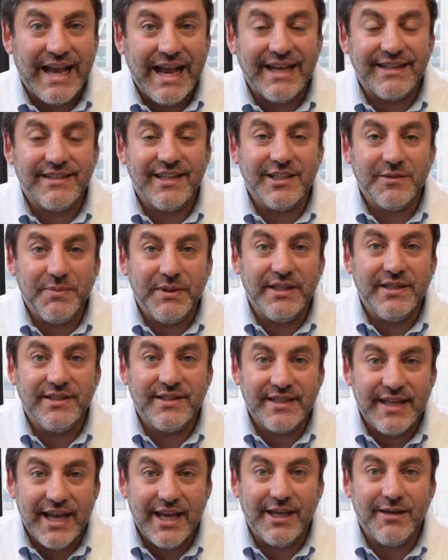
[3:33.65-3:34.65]
as has been
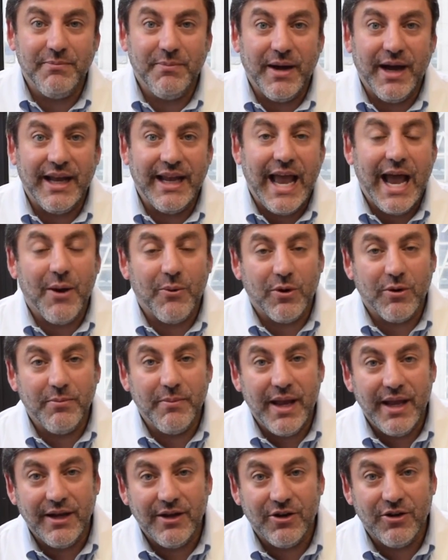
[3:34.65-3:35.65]
said by our
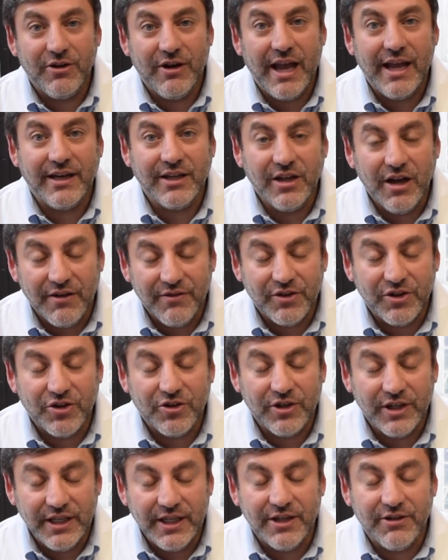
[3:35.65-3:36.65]
mayor and
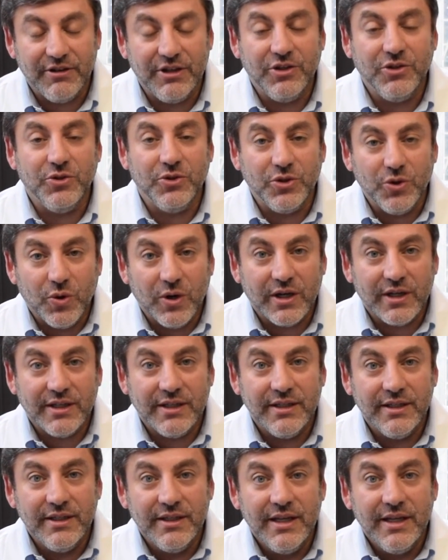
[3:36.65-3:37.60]
governor here in New York,